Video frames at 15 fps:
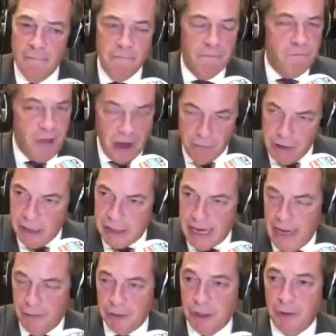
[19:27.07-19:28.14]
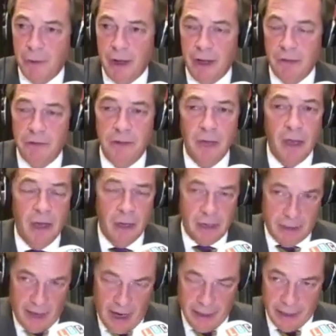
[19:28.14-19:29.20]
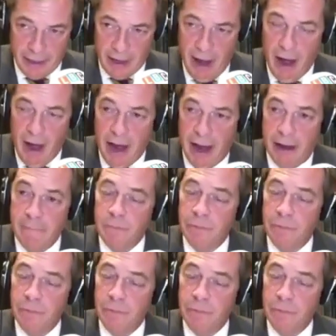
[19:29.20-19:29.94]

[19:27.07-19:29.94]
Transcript: very down-to-earth kind of guy,